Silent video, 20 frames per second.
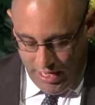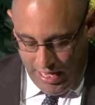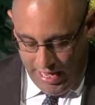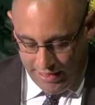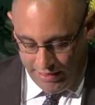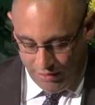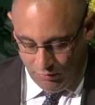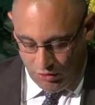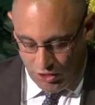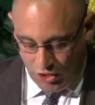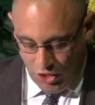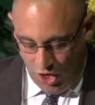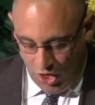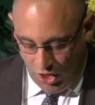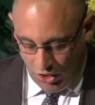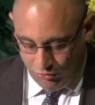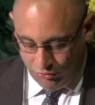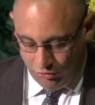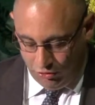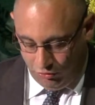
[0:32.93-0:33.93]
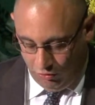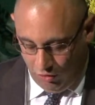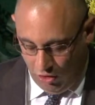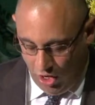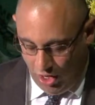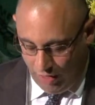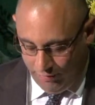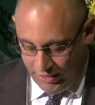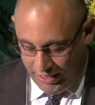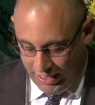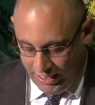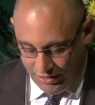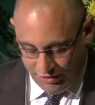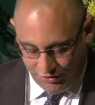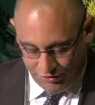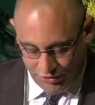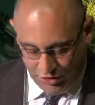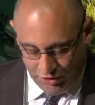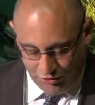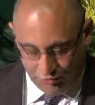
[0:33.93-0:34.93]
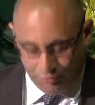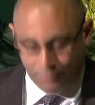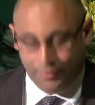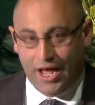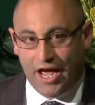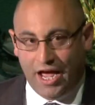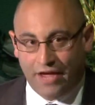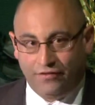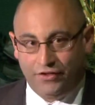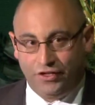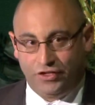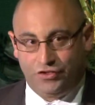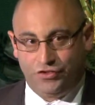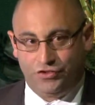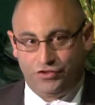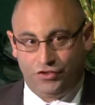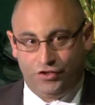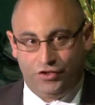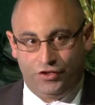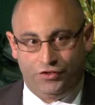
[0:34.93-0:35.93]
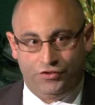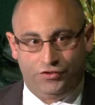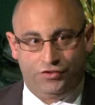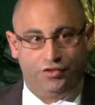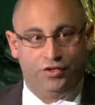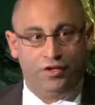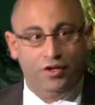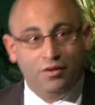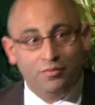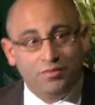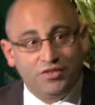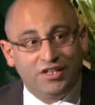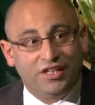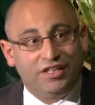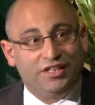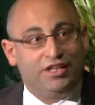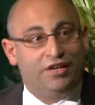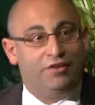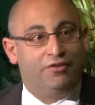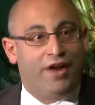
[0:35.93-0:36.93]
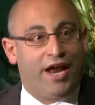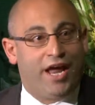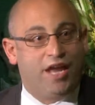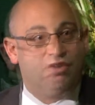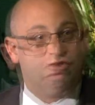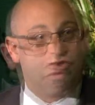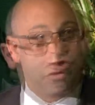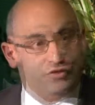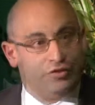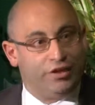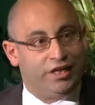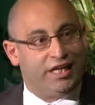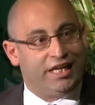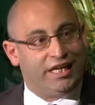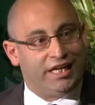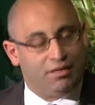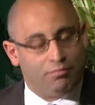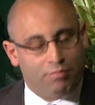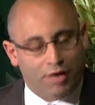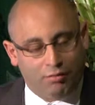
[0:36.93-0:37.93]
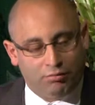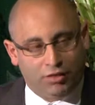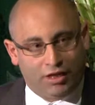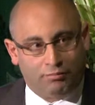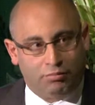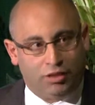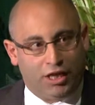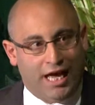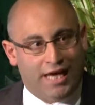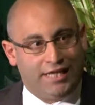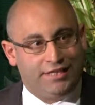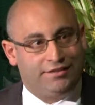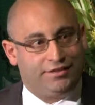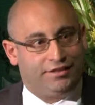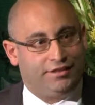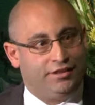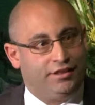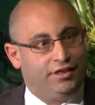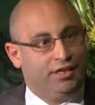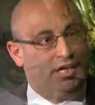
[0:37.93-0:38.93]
and there were known crime and antisocial behaviour concerns, particularly around drinking in a public place,